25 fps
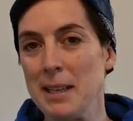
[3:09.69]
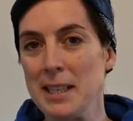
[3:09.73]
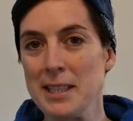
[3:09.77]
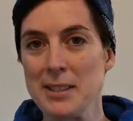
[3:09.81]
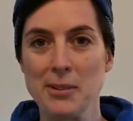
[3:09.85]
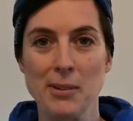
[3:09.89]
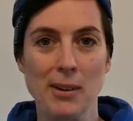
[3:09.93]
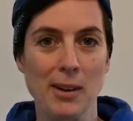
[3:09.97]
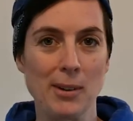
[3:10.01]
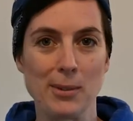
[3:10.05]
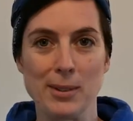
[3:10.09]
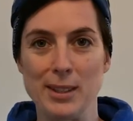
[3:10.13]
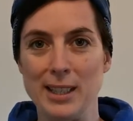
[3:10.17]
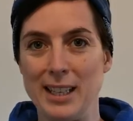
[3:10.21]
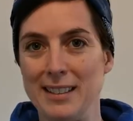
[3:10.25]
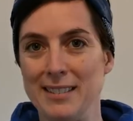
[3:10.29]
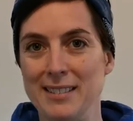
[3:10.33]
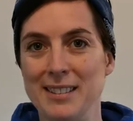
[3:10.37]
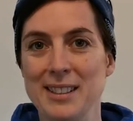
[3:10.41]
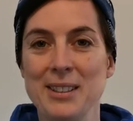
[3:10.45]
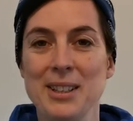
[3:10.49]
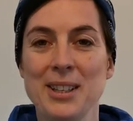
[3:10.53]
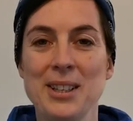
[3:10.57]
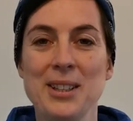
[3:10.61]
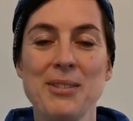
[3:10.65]
messing around with that
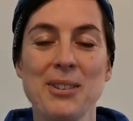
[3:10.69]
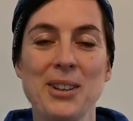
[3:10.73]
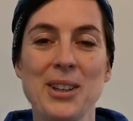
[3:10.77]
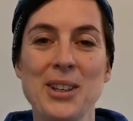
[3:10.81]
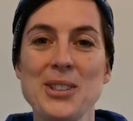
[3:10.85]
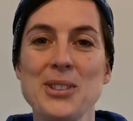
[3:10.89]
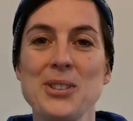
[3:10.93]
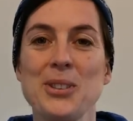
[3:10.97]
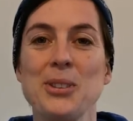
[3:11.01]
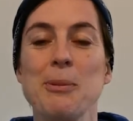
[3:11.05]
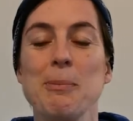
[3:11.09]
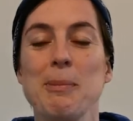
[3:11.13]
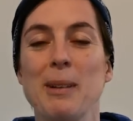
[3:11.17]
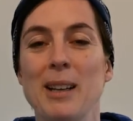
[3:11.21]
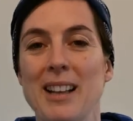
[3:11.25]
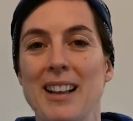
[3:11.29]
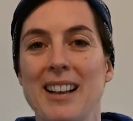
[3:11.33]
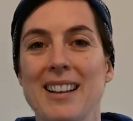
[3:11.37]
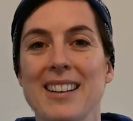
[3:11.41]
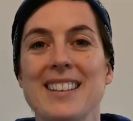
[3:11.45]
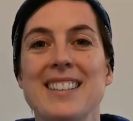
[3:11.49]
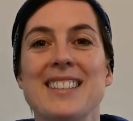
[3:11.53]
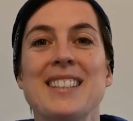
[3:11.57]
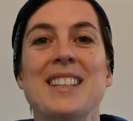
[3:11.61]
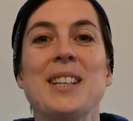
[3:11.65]
in the rehearsal room a
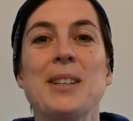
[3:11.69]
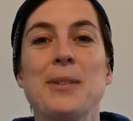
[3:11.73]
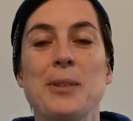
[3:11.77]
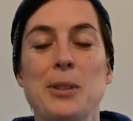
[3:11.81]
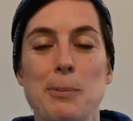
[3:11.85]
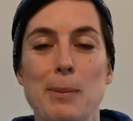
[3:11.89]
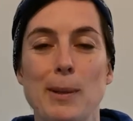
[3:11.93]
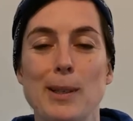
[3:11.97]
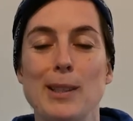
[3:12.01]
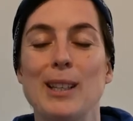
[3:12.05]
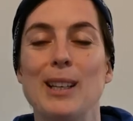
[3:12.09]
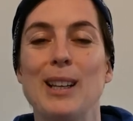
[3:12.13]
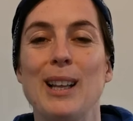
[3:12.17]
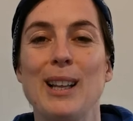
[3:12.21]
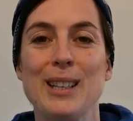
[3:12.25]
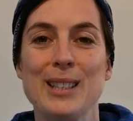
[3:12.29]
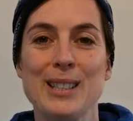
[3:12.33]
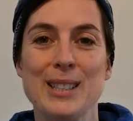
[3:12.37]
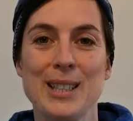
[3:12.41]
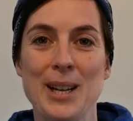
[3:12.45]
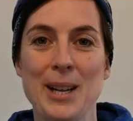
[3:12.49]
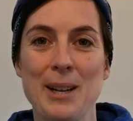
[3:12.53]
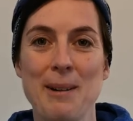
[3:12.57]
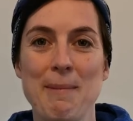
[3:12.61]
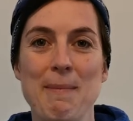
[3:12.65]
lot. We spend a lot of
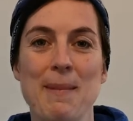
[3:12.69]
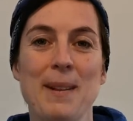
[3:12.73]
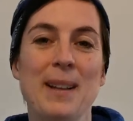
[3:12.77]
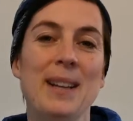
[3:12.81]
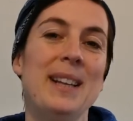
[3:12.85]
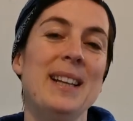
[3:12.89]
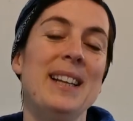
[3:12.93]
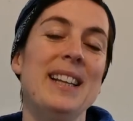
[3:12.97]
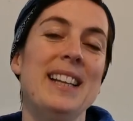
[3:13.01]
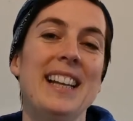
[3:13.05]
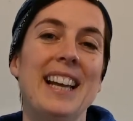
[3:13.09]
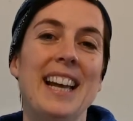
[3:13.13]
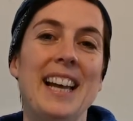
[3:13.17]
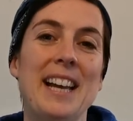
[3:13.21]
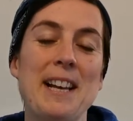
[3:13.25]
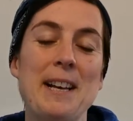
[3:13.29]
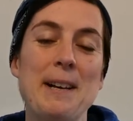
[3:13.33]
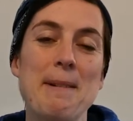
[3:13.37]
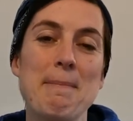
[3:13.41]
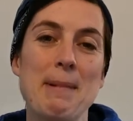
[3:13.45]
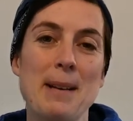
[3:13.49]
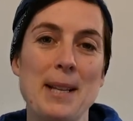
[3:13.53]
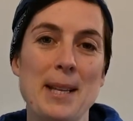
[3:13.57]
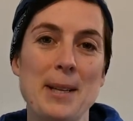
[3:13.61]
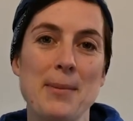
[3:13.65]
time
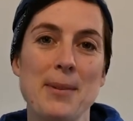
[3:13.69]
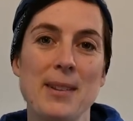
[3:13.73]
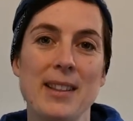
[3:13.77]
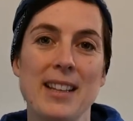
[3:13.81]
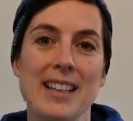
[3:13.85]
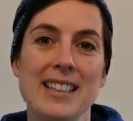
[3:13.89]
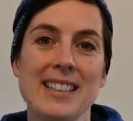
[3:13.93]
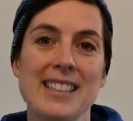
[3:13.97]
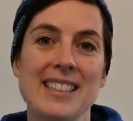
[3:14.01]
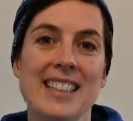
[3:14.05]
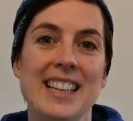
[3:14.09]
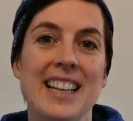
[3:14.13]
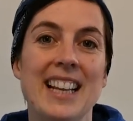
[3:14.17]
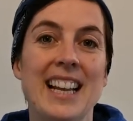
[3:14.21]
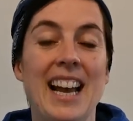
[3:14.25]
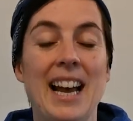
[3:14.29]
playing with that.